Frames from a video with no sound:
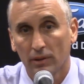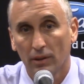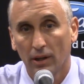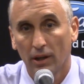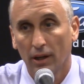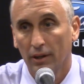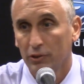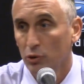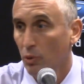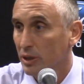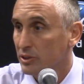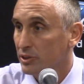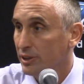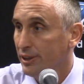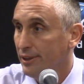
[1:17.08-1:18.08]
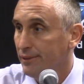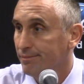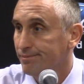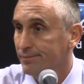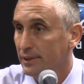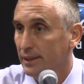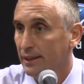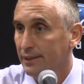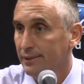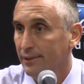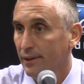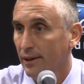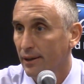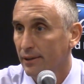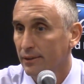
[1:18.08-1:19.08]
USC and
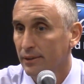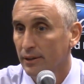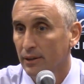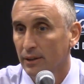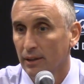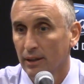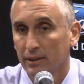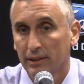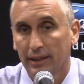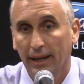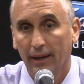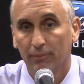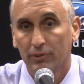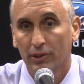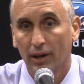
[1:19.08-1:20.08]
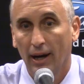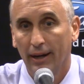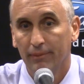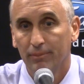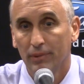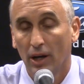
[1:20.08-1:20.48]
the game tonight.